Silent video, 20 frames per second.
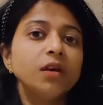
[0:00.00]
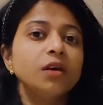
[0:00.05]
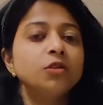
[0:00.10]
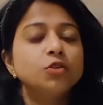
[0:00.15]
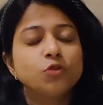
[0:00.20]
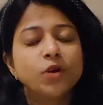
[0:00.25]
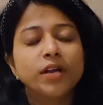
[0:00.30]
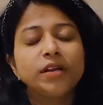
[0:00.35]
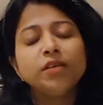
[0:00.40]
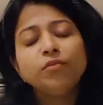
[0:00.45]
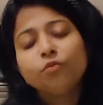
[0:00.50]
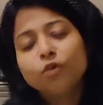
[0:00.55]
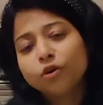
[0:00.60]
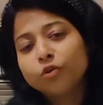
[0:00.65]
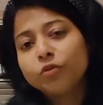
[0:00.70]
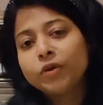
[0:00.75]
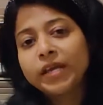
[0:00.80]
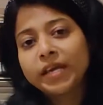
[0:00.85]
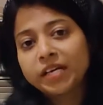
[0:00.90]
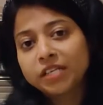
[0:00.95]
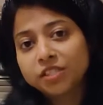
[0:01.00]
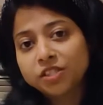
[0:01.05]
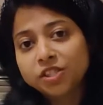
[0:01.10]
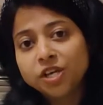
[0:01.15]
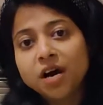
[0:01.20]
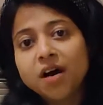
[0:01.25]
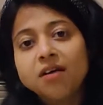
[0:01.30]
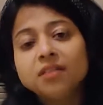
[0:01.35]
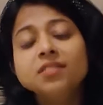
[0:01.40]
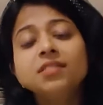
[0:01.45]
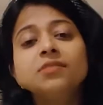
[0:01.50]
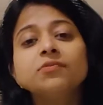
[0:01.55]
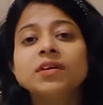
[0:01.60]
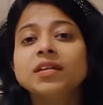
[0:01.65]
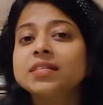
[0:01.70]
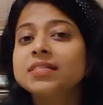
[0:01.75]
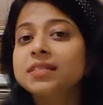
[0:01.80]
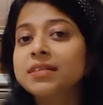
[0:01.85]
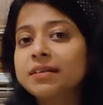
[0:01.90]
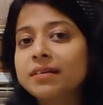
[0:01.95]
So I didn't want to take a chance.
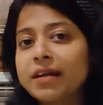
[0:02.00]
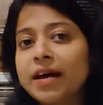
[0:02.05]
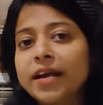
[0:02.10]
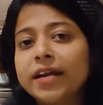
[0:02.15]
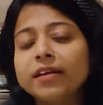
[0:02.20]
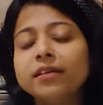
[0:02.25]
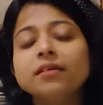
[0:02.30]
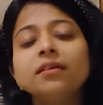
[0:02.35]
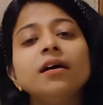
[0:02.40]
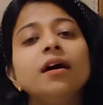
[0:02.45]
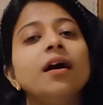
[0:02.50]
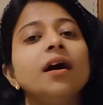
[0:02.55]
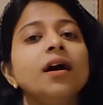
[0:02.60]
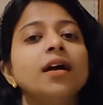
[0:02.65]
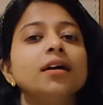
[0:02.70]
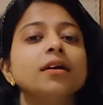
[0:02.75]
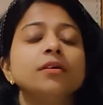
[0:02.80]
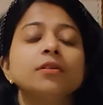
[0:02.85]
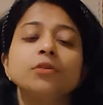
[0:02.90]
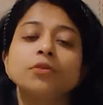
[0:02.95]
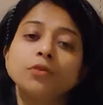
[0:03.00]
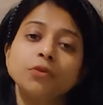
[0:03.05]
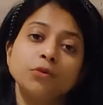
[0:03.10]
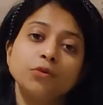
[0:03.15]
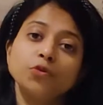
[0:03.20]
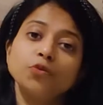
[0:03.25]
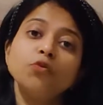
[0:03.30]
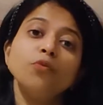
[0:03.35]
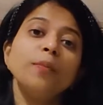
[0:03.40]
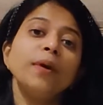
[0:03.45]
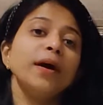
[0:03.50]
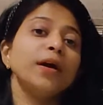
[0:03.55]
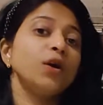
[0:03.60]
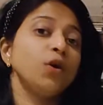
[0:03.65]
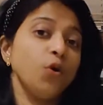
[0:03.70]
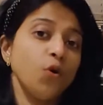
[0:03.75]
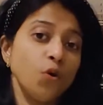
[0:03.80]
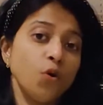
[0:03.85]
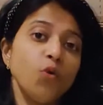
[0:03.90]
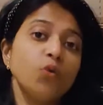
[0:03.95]
Whereas the grinder, I do
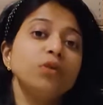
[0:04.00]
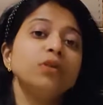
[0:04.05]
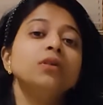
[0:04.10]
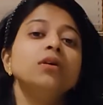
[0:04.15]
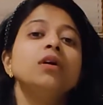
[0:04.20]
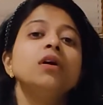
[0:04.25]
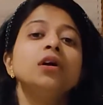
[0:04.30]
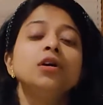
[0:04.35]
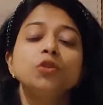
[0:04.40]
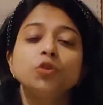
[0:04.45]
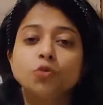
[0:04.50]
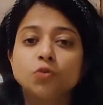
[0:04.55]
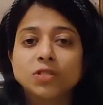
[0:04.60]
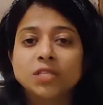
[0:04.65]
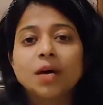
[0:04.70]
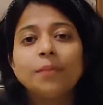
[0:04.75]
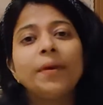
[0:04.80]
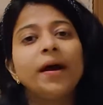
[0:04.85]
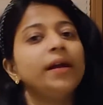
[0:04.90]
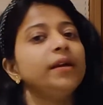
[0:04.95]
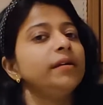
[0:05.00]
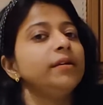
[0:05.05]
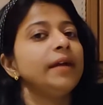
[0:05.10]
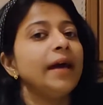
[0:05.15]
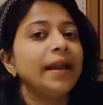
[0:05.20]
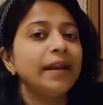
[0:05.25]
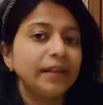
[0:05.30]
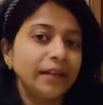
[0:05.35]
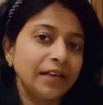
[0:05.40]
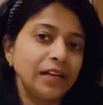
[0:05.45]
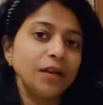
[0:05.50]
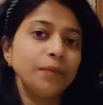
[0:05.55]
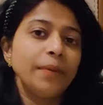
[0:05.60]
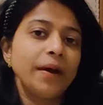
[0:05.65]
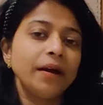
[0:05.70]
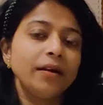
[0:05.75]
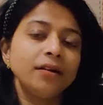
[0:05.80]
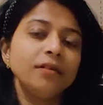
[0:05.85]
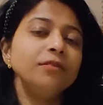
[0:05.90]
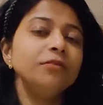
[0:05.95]
my own dosa batter and idli
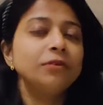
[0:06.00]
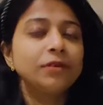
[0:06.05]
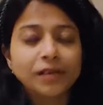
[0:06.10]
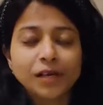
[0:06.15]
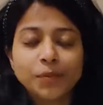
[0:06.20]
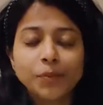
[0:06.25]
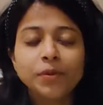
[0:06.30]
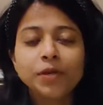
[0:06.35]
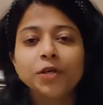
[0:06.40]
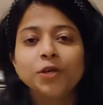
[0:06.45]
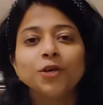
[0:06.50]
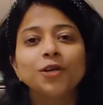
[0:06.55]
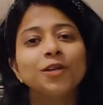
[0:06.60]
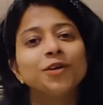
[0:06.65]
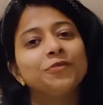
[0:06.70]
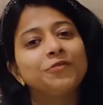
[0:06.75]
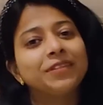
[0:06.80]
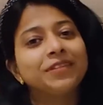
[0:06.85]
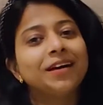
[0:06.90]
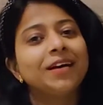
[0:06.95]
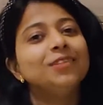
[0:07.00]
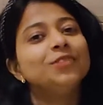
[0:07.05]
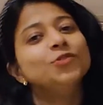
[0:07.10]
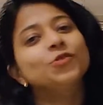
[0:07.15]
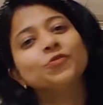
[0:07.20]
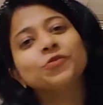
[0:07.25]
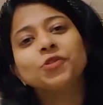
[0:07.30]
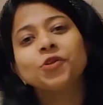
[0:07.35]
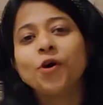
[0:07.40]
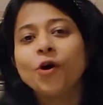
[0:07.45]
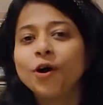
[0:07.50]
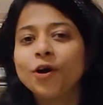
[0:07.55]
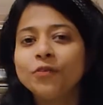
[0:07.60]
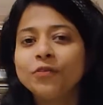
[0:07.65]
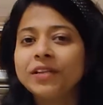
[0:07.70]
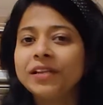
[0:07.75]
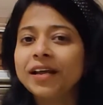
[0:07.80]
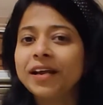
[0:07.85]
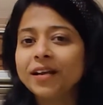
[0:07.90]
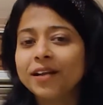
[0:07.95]
batter. I'm a little particular with that, so we thought
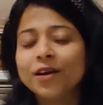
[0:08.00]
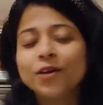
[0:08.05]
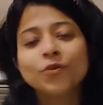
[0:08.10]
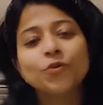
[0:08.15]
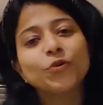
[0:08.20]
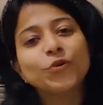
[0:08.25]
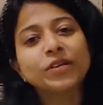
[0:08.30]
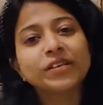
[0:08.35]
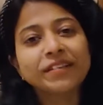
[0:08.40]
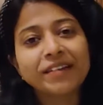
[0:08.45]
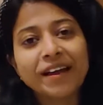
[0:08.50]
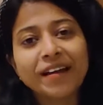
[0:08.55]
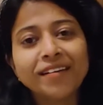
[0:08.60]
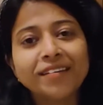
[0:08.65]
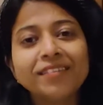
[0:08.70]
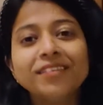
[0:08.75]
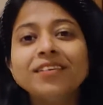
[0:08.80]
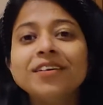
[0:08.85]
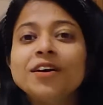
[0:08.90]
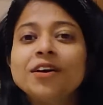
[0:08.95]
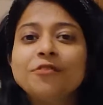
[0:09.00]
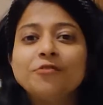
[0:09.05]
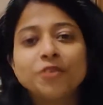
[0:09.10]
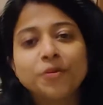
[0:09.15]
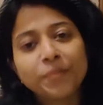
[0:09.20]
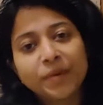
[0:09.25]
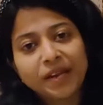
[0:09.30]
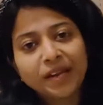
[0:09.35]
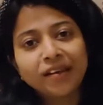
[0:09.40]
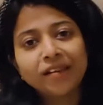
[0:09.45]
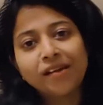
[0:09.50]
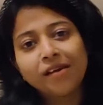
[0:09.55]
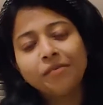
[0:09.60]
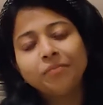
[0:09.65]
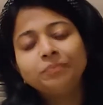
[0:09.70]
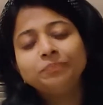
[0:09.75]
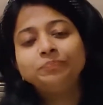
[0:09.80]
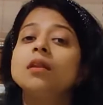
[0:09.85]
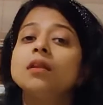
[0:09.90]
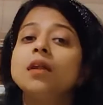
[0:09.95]
we'll get our own grinder from India.
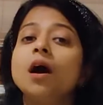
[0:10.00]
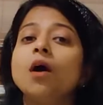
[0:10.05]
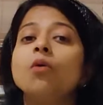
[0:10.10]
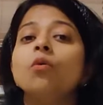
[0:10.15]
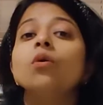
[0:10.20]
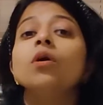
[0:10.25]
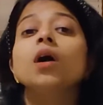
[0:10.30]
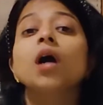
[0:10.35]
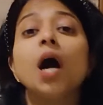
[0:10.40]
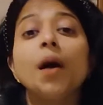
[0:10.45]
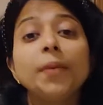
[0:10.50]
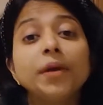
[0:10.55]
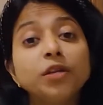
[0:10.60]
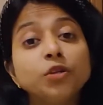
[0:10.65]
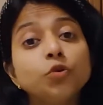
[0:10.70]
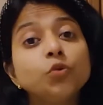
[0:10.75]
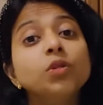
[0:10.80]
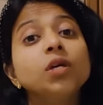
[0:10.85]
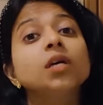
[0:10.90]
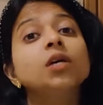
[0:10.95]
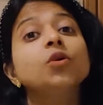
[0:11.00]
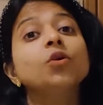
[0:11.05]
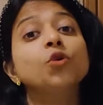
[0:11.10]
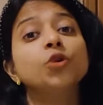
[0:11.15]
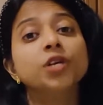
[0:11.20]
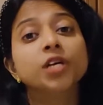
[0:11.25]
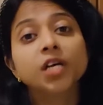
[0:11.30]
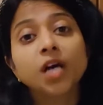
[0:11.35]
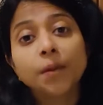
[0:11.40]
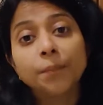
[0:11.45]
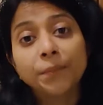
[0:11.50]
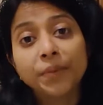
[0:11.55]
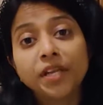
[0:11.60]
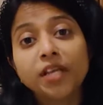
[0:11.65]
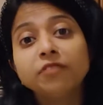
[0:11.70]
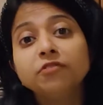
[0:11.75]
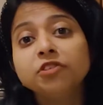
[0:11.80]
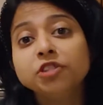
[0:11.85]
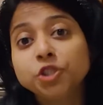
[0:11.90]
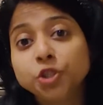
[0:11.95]
Now, coming to the courier company
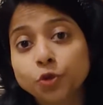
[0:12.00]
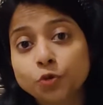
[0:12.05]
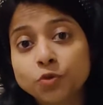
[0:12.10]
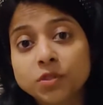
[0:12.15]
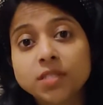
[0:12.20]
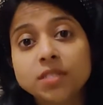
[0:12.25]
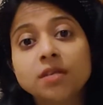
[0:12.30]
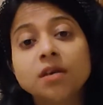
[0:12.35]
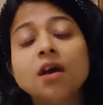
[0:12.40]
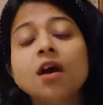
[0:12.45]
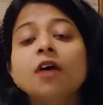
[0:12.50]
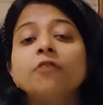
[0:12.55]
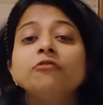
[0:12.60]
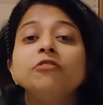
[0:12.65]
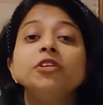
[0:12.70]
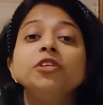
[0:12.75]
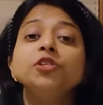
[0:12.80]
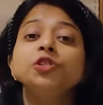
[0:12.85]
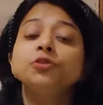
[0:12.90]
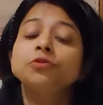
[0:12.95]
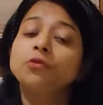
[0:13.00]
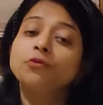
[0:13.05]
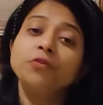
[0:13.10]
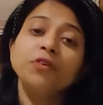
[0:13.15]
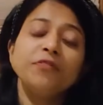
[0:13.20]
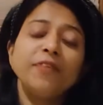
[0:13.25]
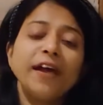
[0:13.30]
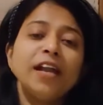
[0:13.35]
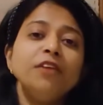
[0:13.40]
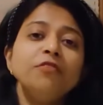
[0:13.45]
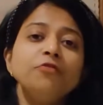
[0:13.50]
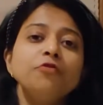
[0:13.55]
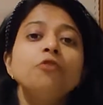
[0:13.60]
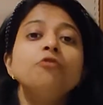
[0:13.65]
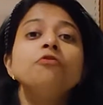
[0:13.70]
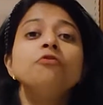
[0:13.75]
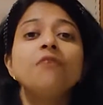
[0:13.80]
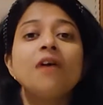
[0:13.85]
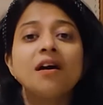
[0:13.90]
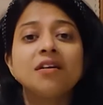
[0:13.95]
we chose, we went for
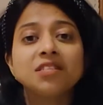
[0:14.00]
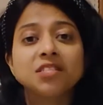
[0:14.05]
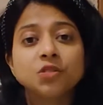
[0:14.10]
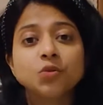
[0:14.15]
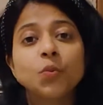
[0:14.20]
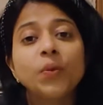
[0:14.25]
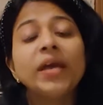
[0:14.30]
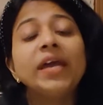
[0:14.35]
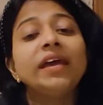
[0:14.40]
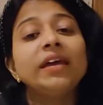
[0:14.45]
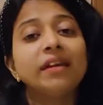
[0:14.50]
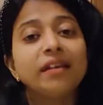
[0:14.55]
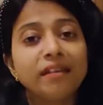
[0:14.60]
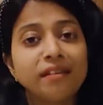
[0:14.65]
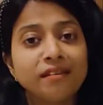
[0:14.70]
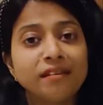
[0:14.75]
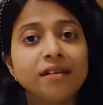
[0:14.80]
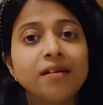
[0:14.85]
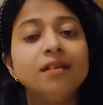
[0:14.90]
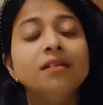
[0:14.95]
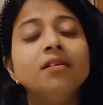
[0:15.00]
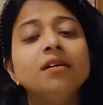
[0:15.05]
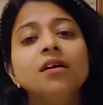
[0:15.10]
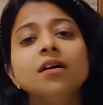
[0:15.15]
Fastway India